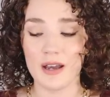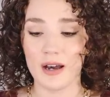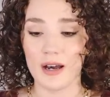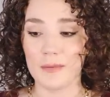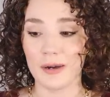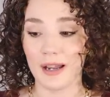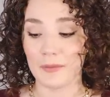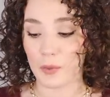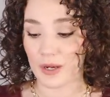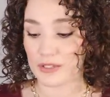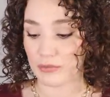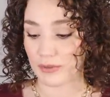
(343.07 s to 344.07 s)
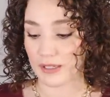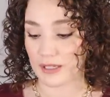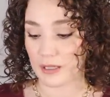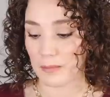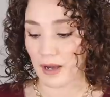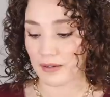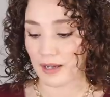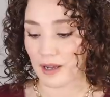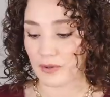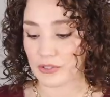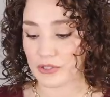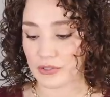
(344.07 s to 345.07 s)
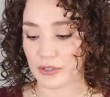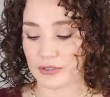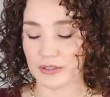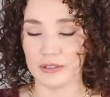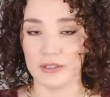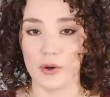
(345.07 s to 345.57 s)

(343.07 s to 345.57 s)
Um, I was reading about how certain